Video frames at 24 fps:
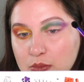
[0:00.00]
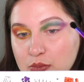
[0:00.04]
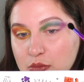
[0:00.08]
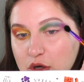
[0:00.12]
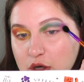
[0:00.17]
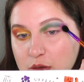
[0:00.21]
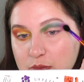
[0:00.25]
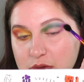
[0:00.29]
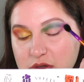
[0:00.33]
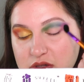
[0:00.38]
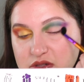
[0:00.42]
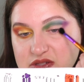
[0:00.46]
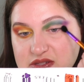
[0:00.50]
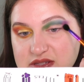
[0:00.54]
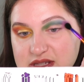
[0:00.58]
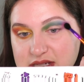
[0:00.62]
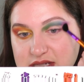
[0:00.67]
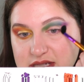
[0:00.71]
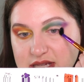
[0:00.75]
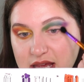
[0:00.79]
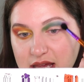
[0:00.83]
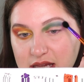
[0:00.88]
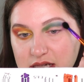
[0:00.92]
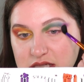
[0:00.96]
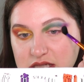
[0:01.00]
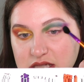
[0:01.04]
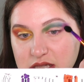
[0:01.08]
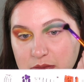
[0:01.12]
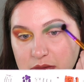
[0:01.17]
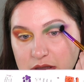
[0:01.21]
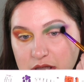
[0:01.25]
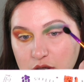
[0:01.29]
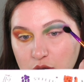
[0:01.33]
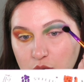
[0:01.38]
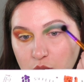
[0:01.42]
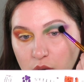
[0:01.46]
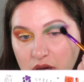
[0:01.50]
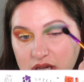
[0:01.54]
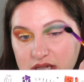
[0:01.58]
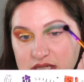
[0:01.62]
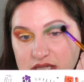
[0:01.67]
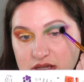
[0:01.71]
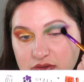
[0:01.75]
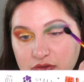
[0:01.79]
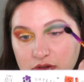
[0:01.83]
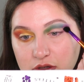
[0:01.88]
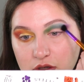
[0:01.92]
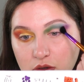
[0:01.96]
Purples tend to be quite
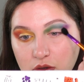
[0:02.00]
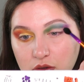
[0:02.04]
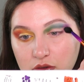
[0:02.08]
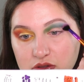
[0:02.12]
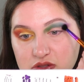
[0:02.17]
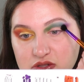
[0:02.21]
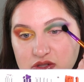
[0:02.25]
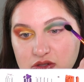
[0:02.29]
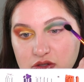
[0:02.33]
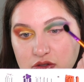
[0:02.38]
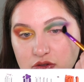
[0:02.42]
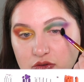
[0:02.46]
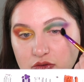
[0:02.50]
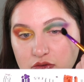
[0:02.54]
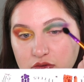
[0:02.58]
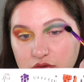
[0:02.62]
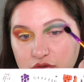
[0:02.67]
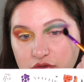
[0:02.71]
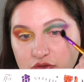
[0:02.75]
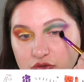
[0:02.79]
difficult to